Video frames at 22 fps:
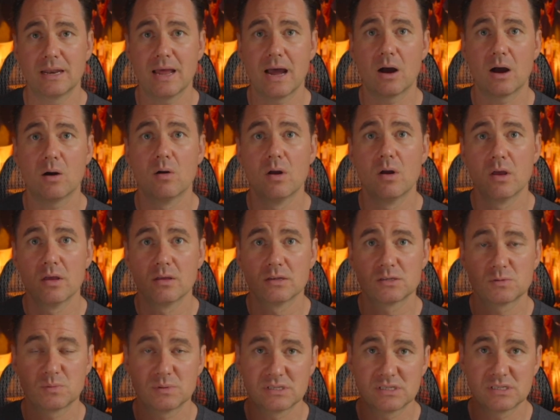Now,
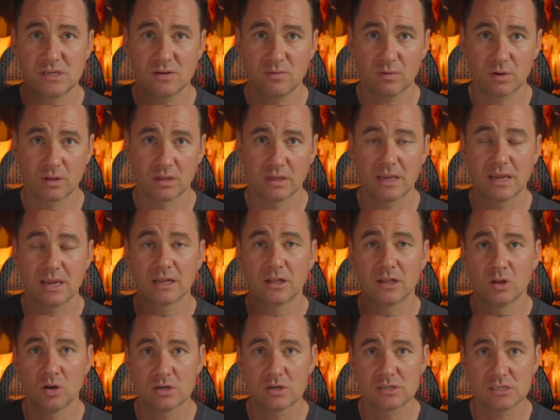specifically,
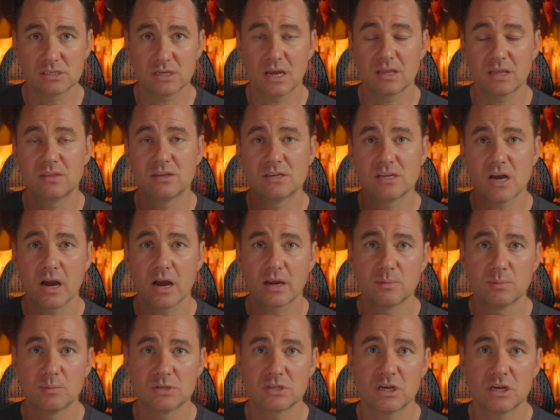it looks like the
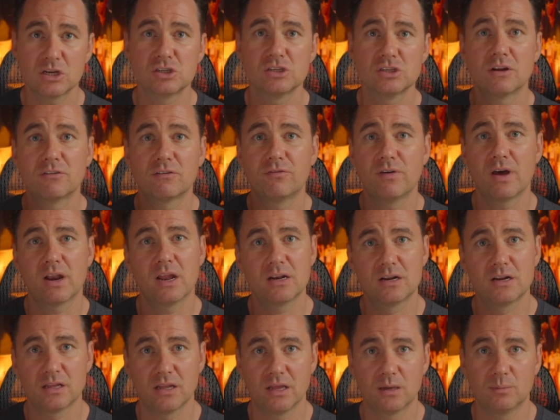documentation that
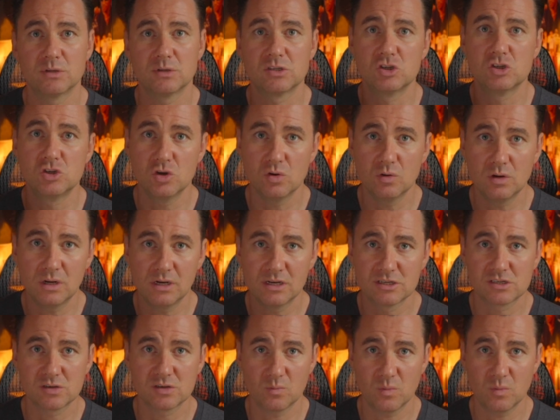FedEd claimants do
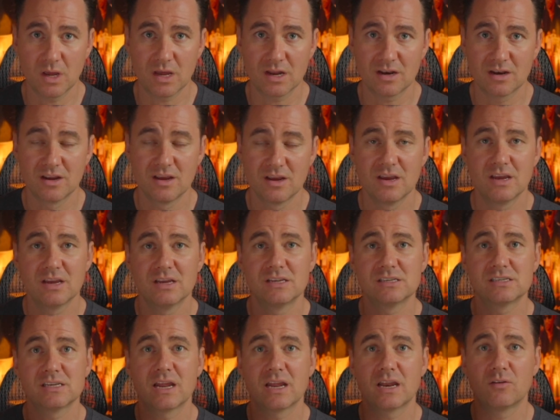need to submit
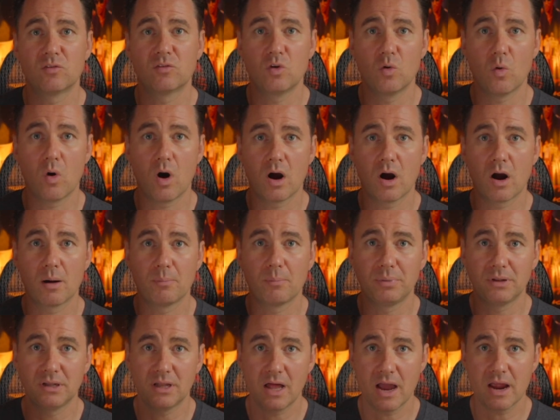is that if you are
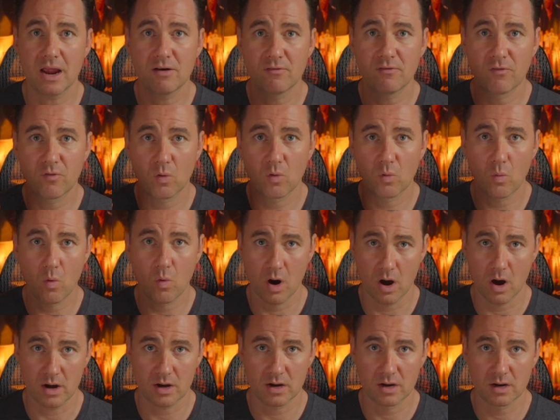applying for
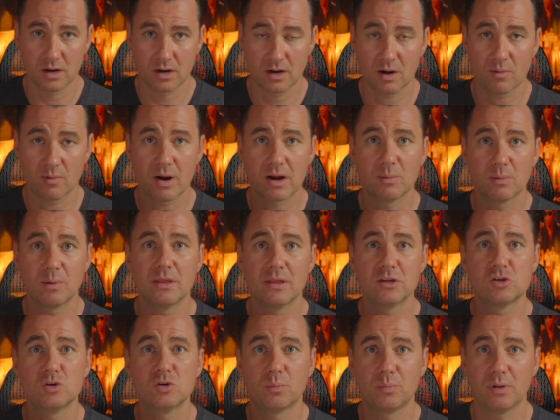work, and I
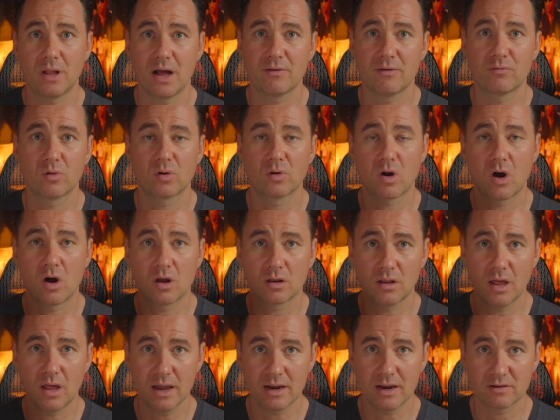recommend that you apply for it
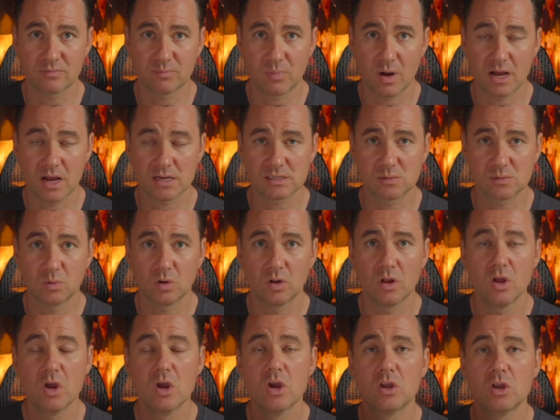online if
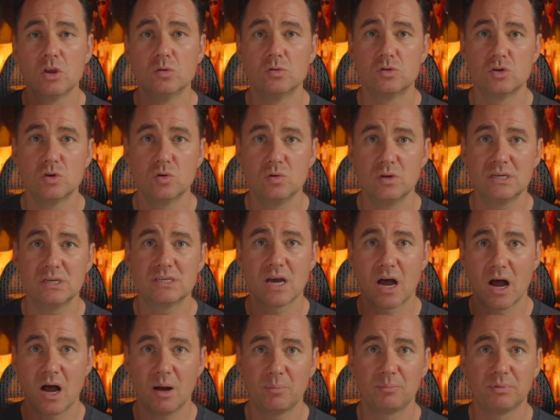possible, you do need
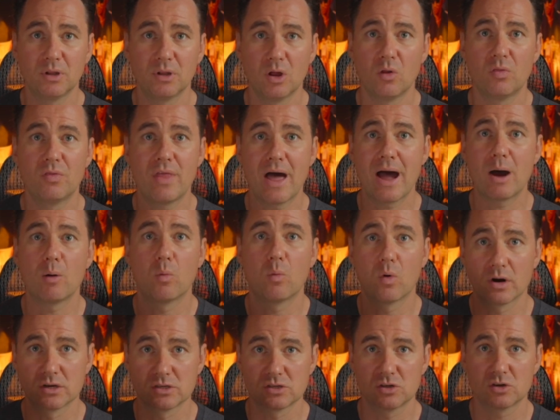to upload
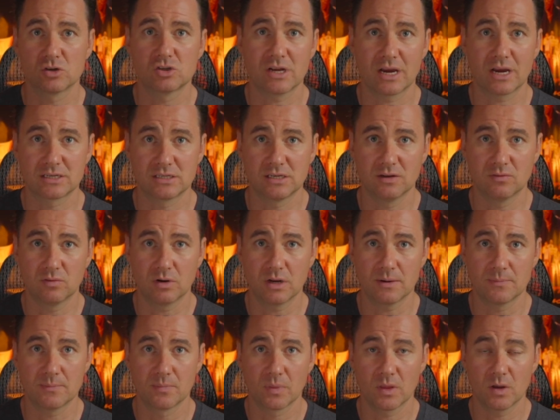that work search
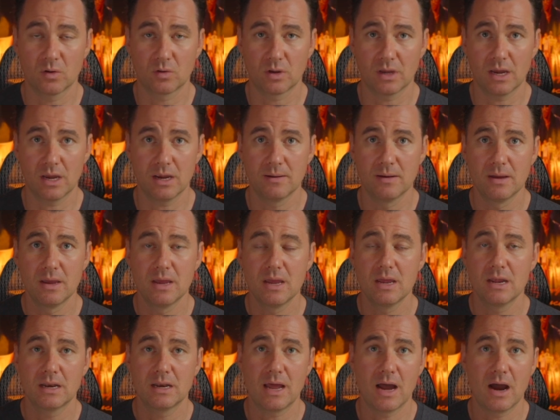activity, okay?
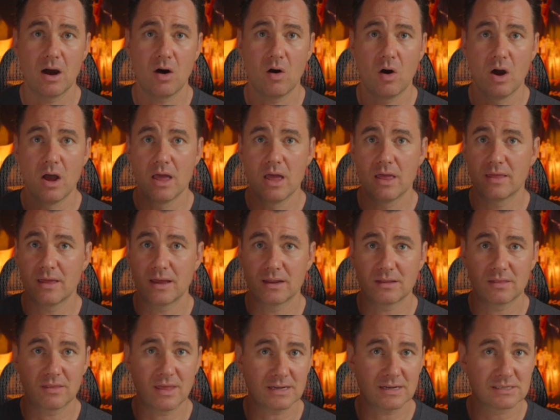Now,
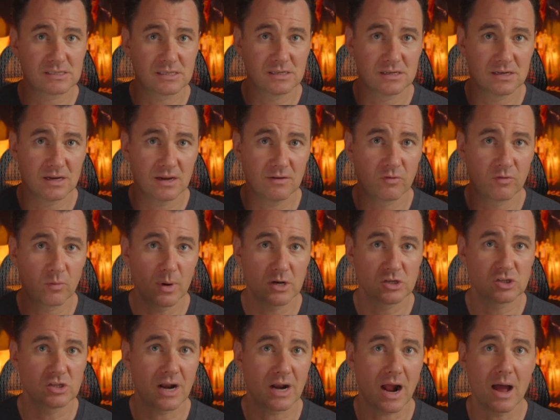that's the
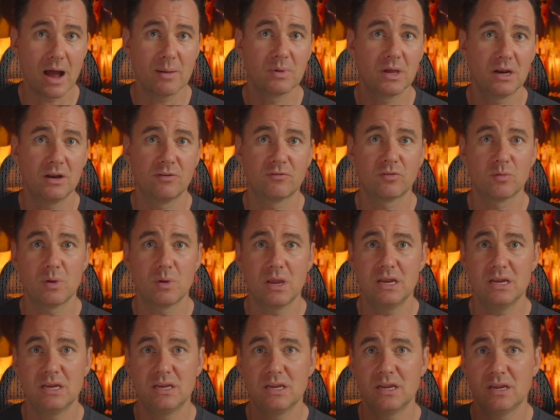information that I'm getting from
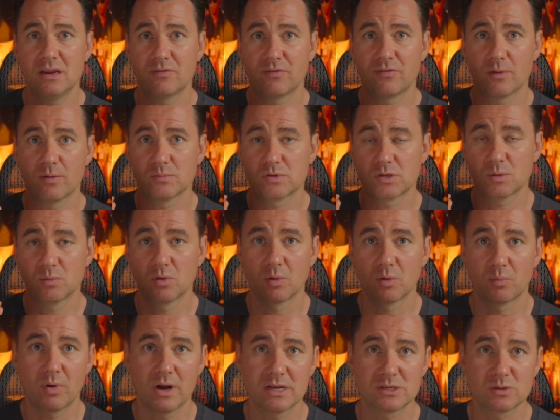EDD, from some
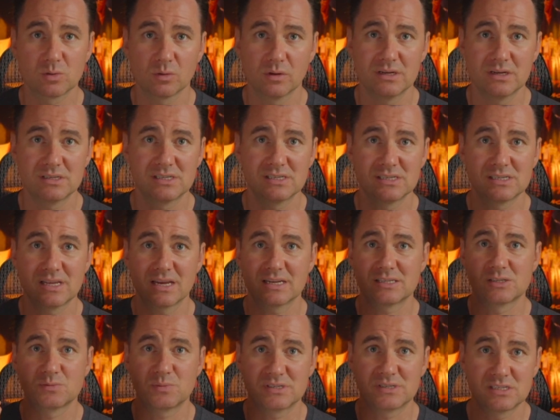of their press releases,
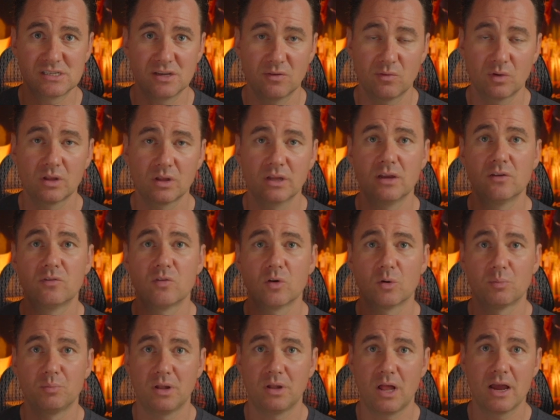that specifically
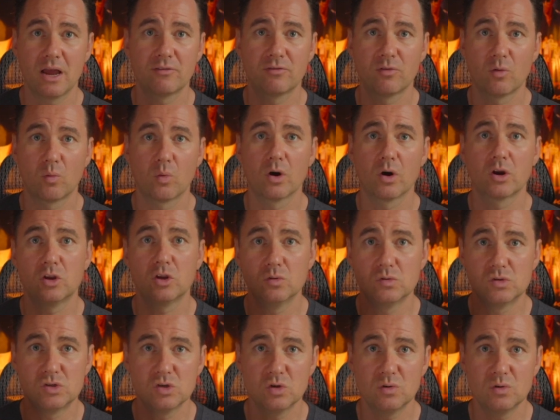if you're applying for work,
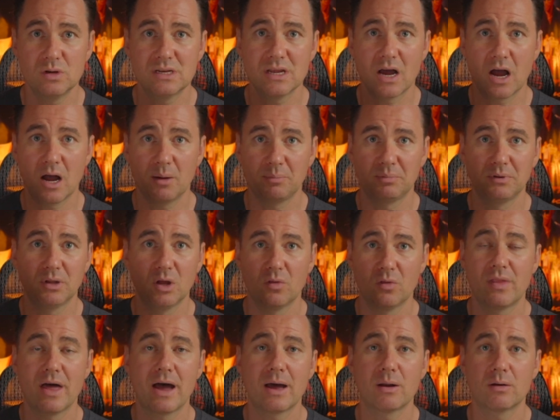you do need to
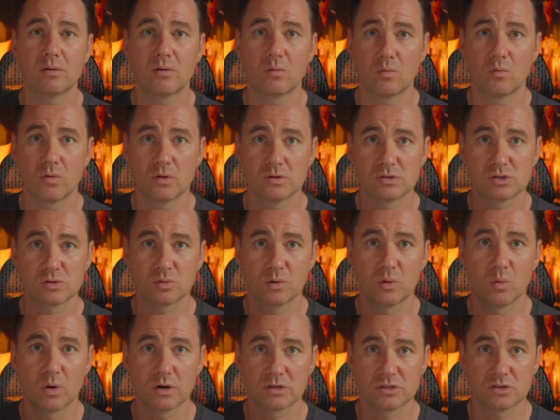upload those
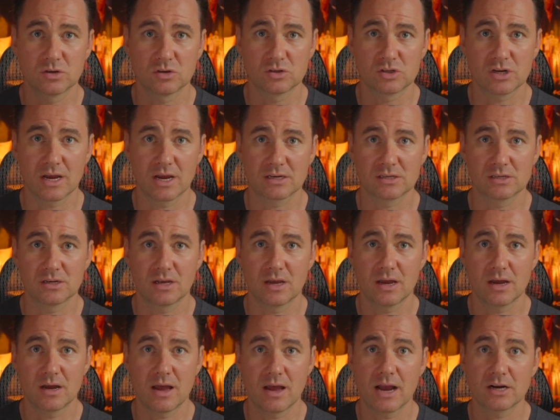three work search
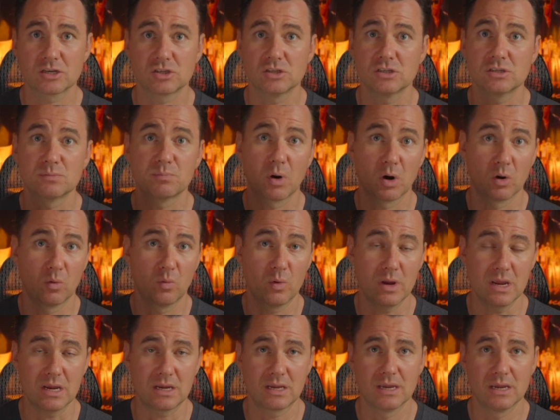actions per
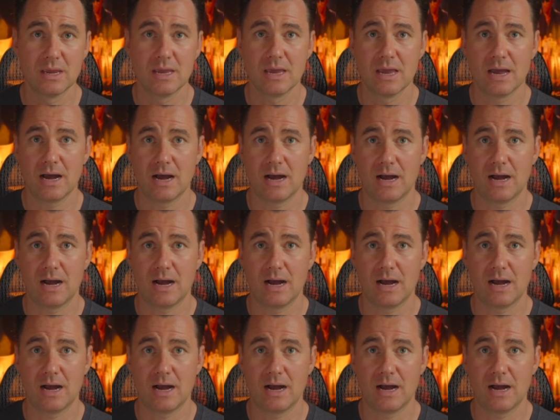week.